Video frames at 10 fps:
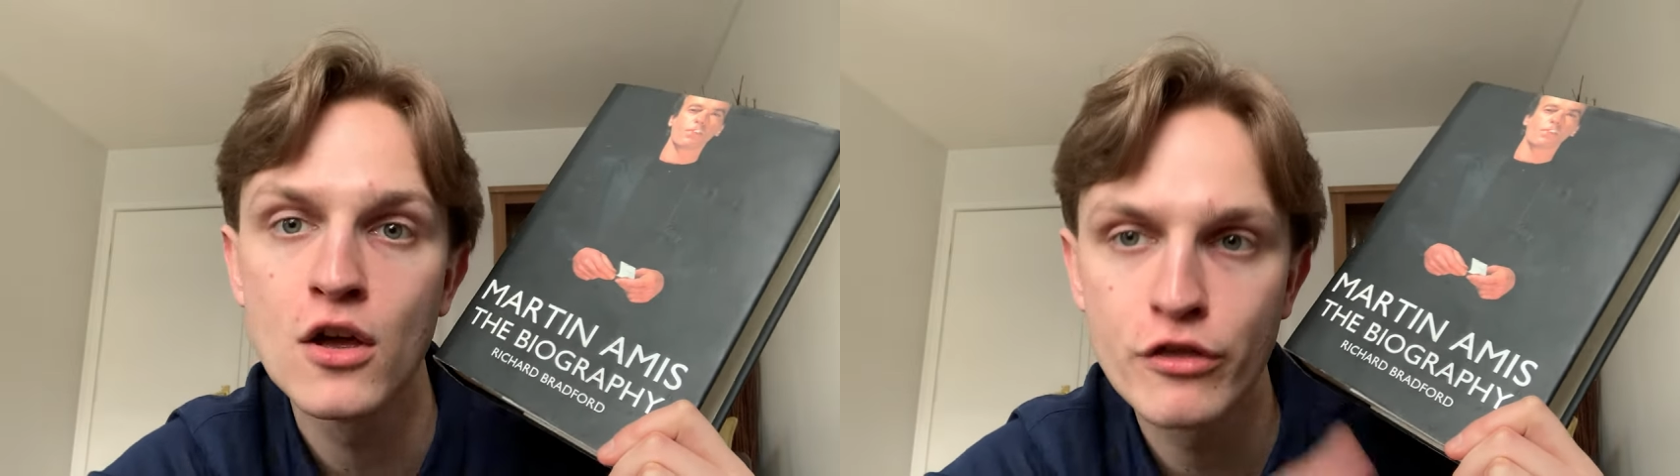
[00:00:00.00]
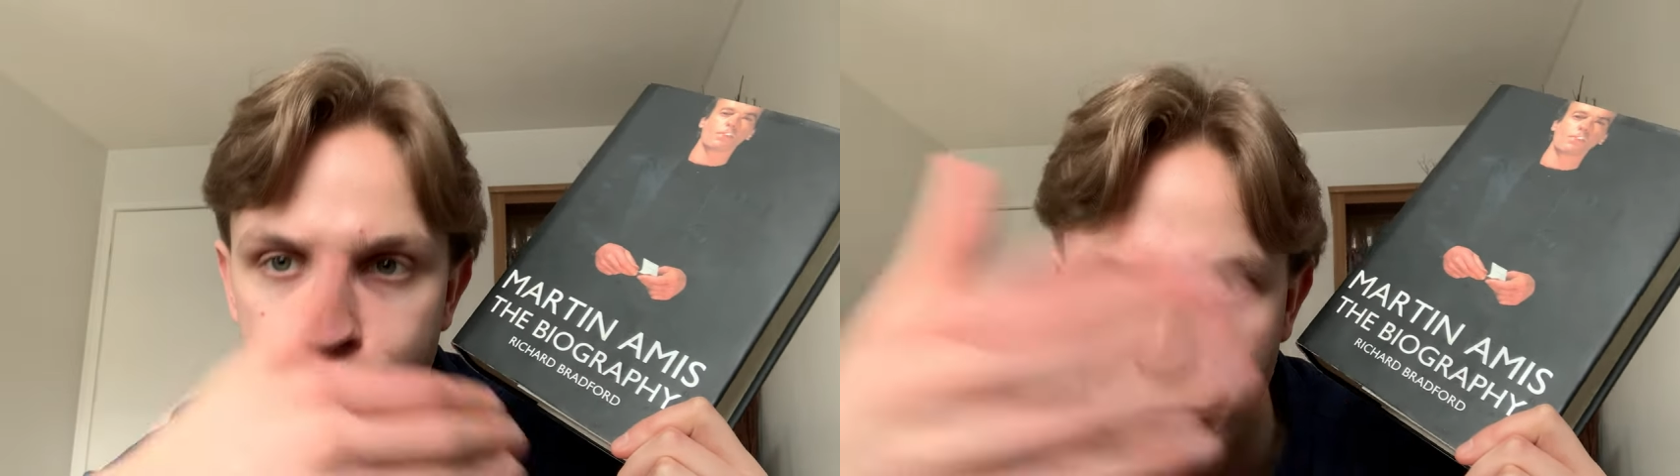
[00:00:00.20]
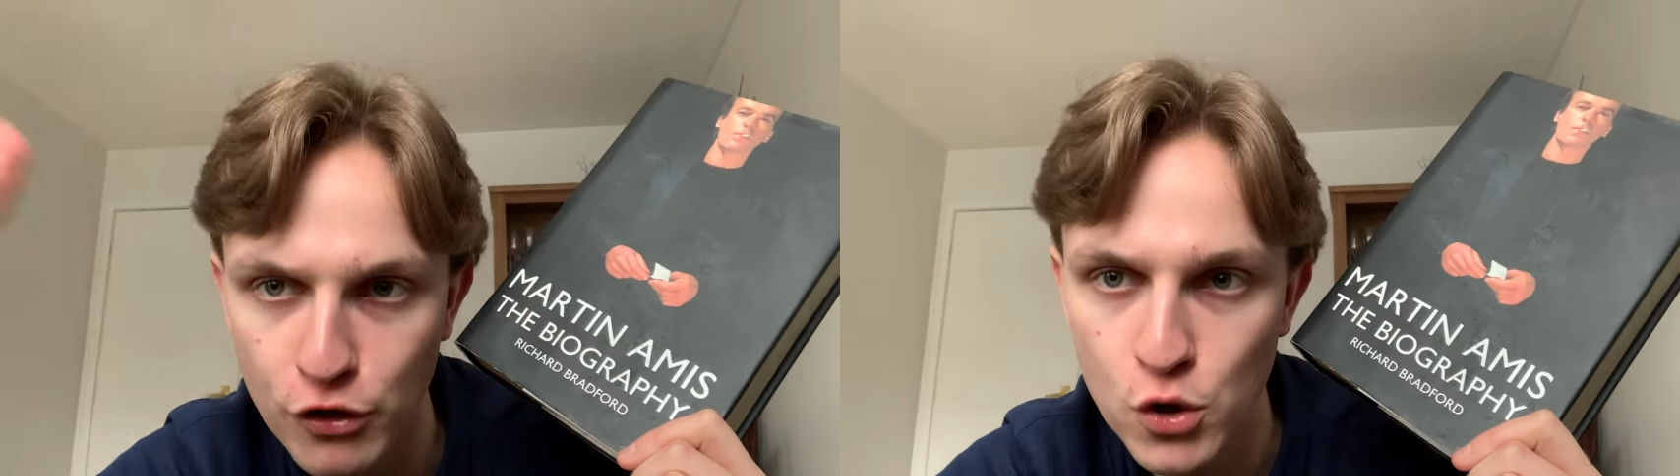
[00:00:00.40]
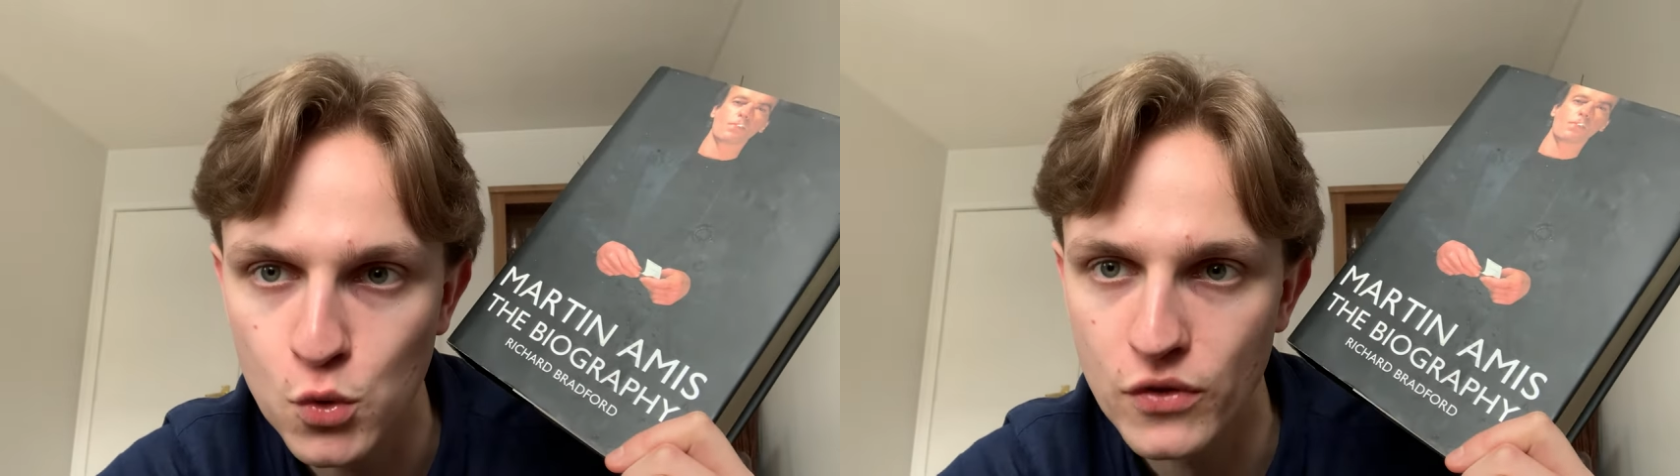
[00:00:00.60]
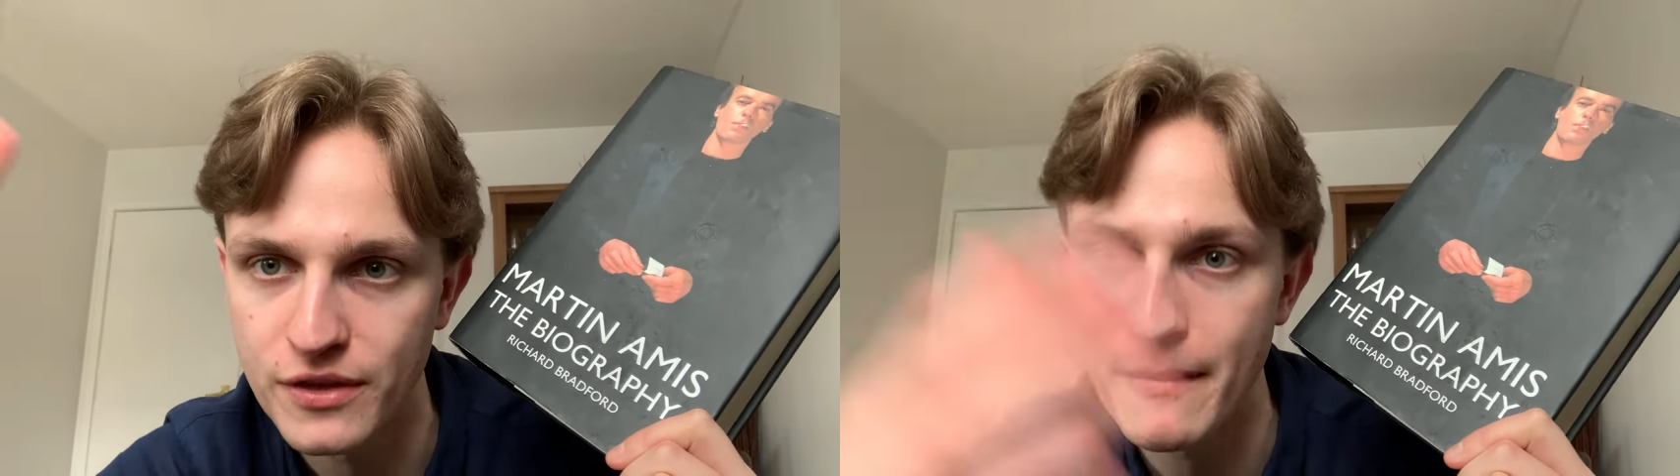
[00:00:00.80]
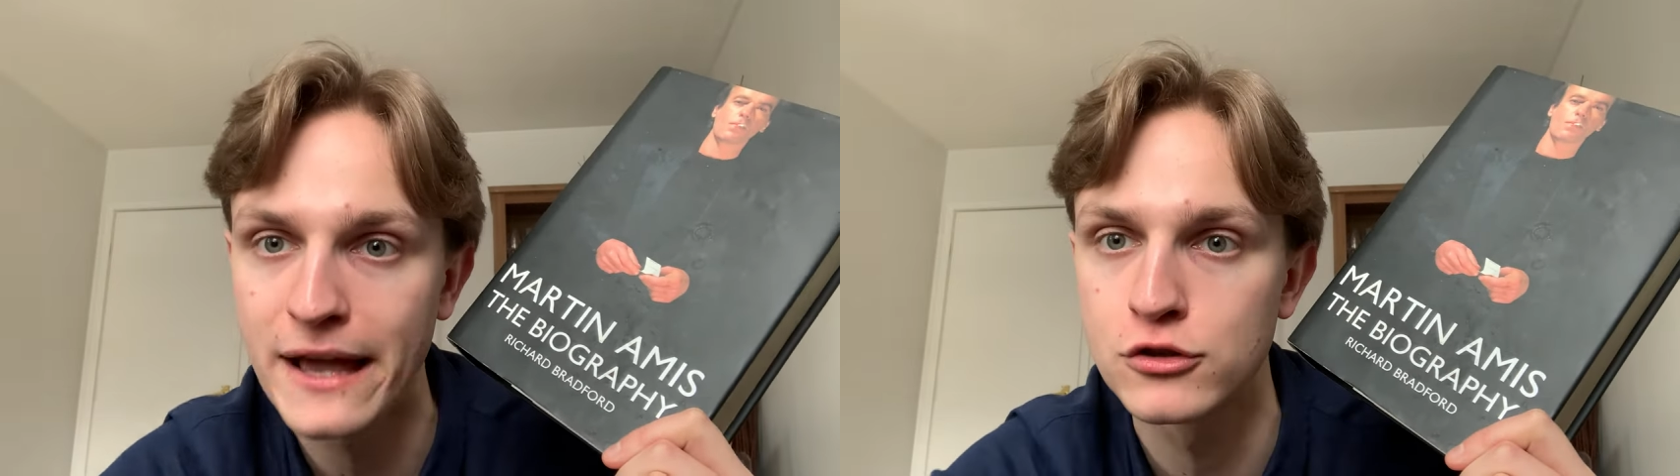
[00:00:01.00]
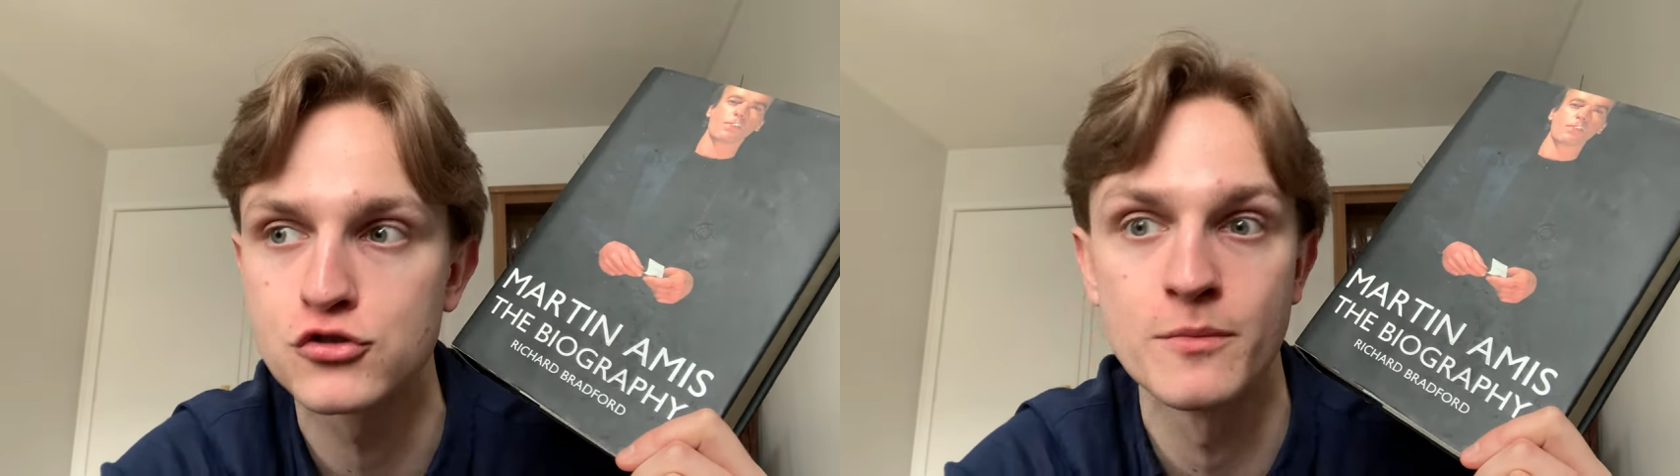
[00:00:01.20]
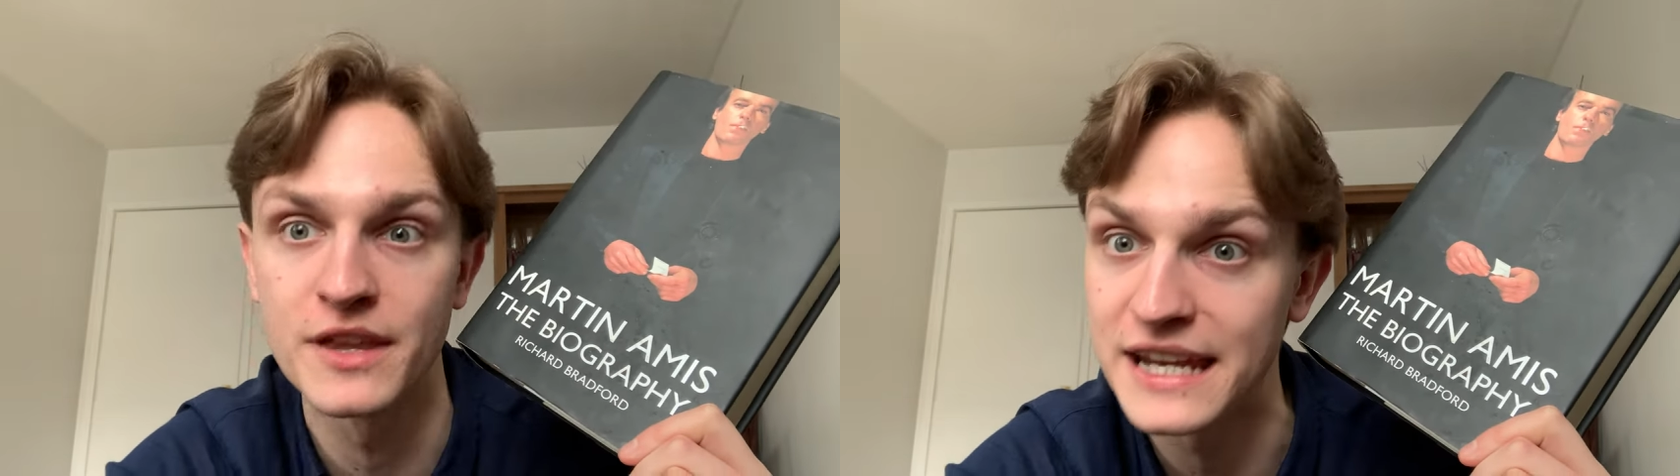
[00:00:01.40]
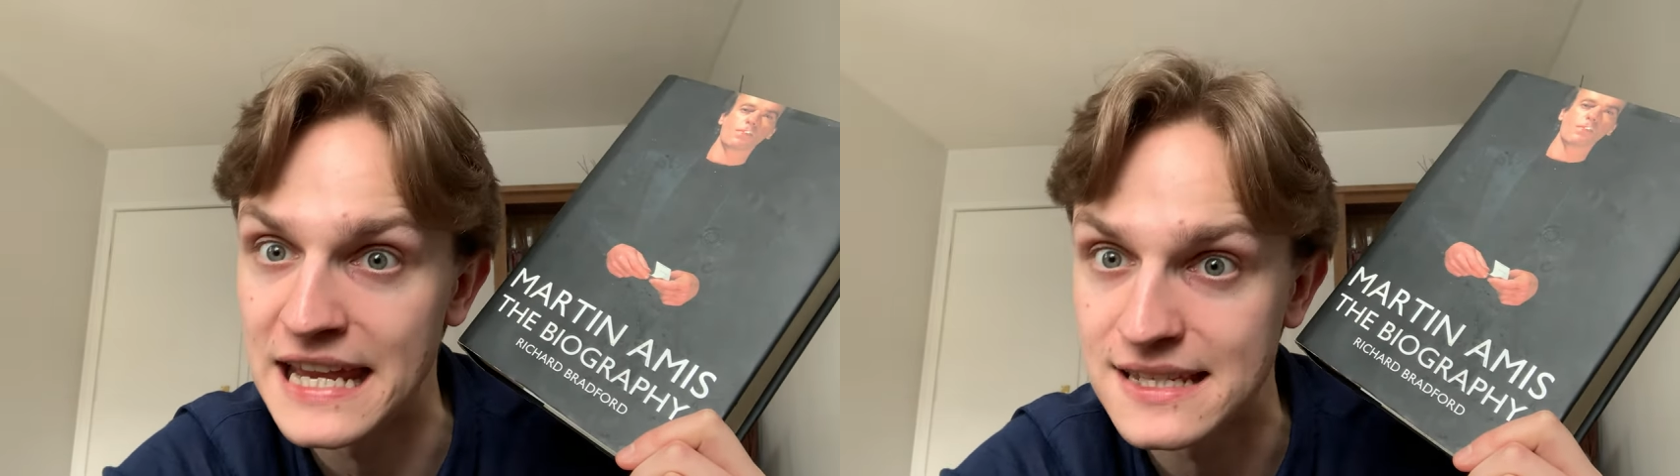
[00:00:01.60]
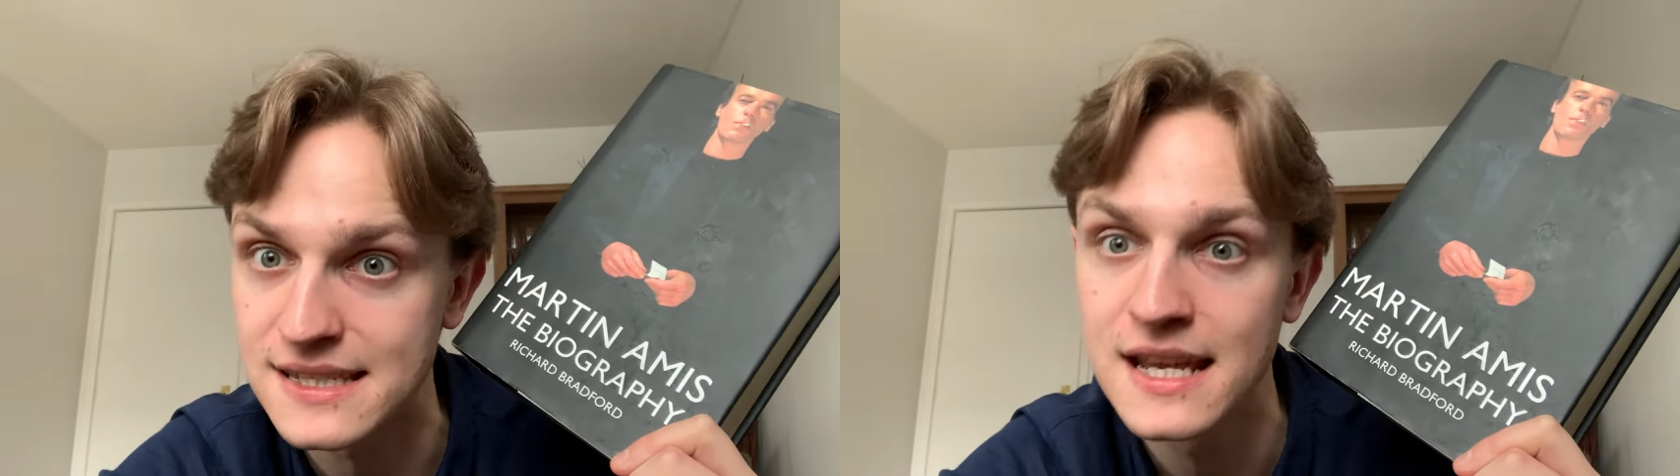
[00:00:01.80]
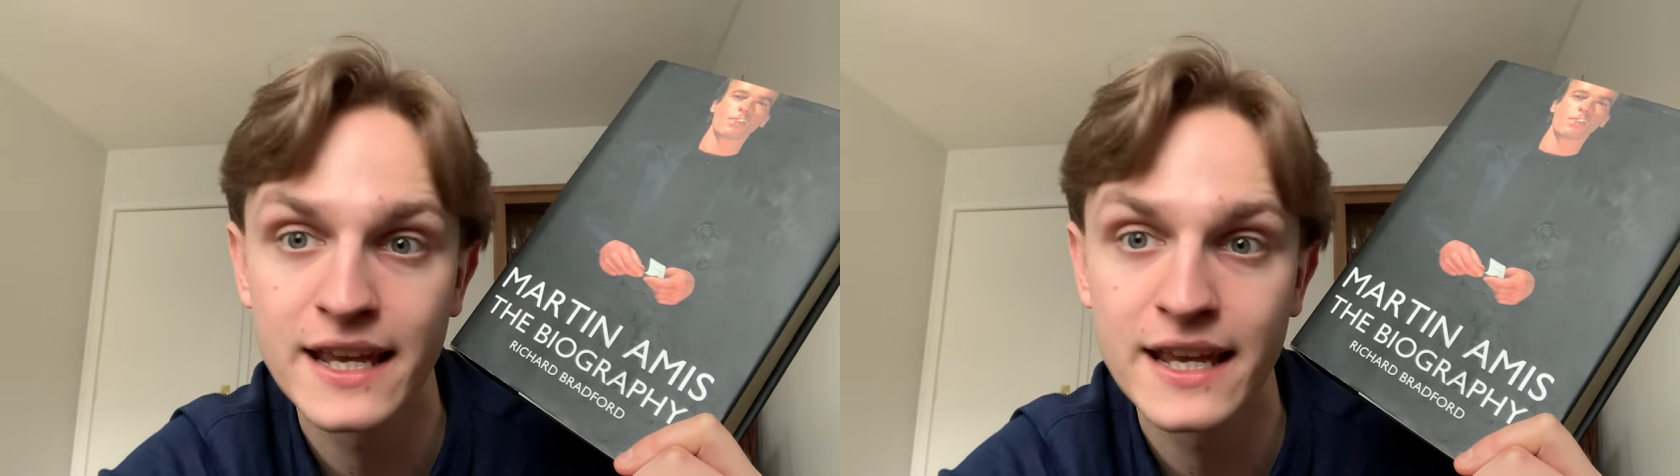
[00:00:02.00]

through the maelstrom that is